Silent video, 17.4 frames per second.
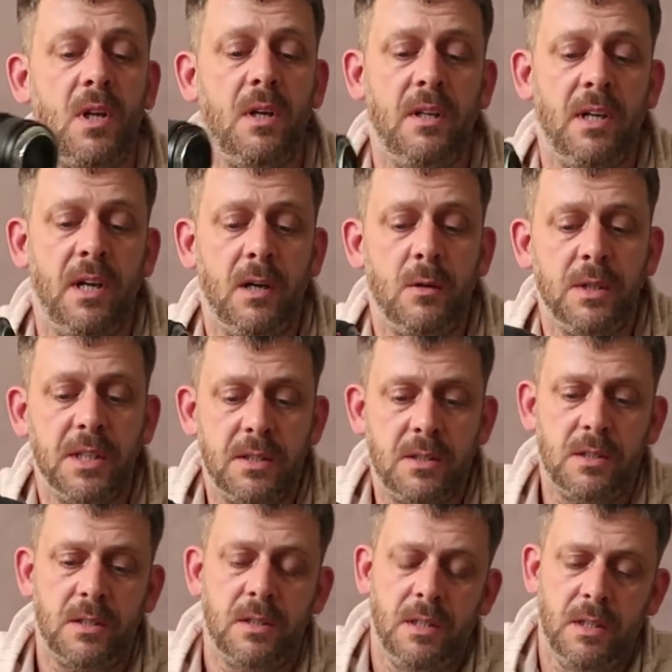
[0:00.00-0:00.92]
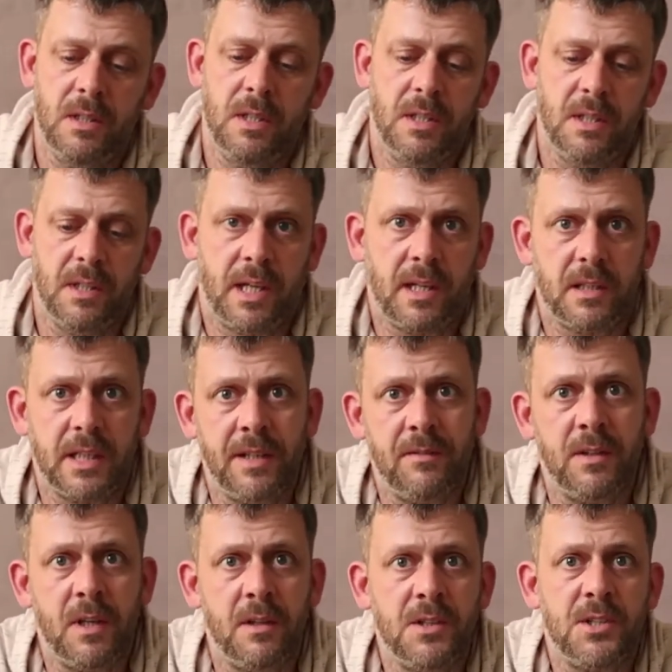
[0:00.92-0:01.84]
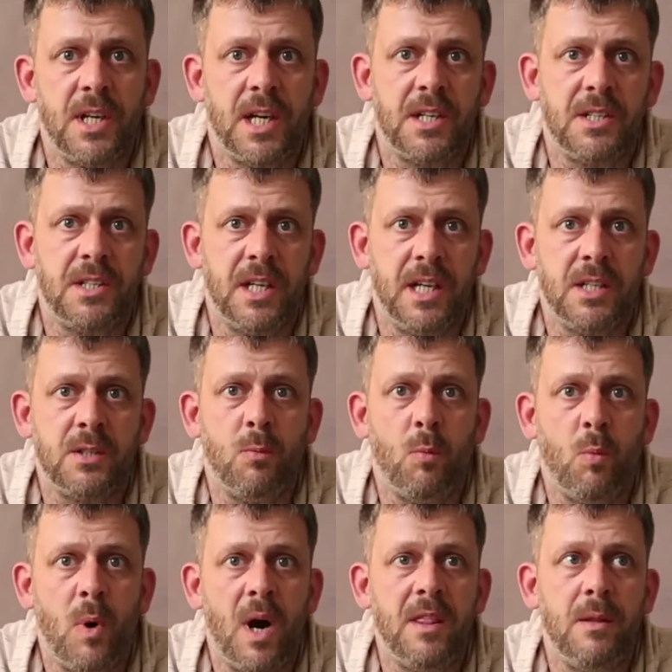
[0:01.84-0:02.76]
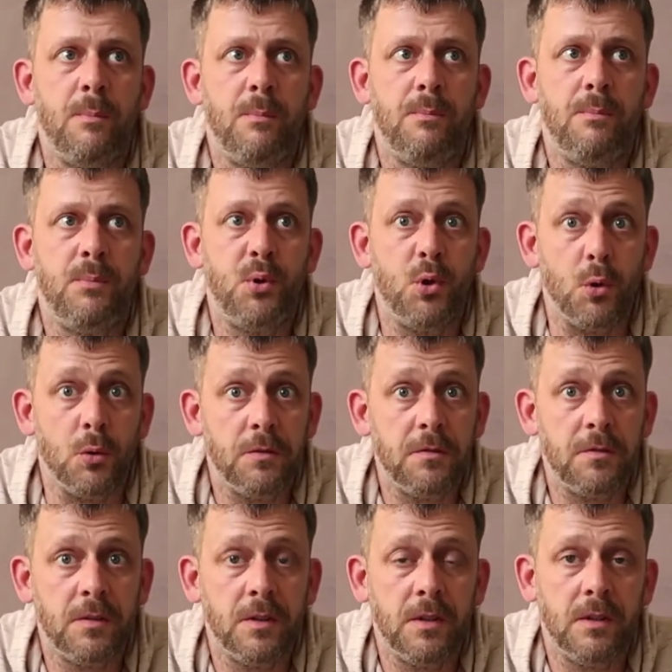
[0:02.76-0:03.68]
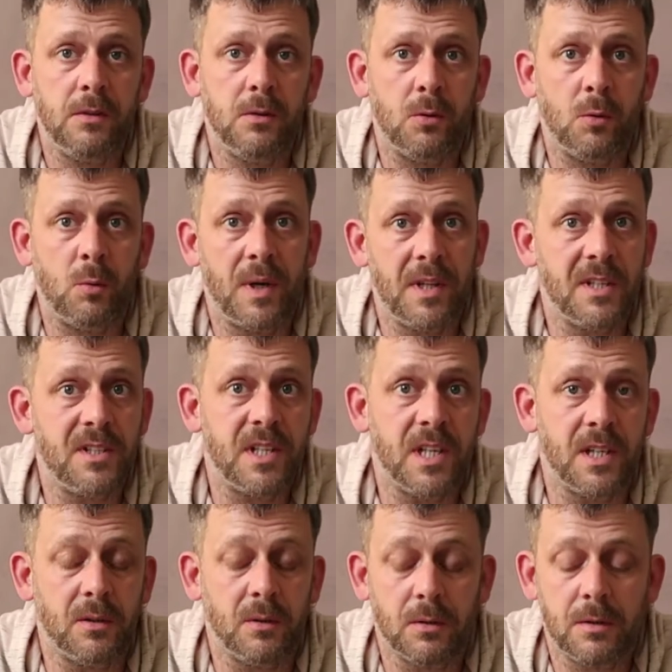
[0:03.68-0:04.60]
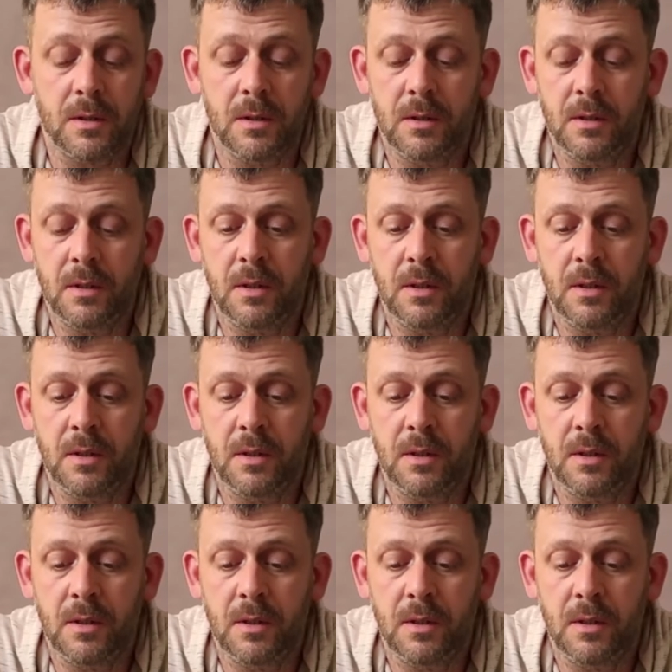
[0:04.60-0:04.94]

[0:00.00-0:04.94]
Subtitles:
You know, it's even though the 60 isn't weatherproof or weather sealed,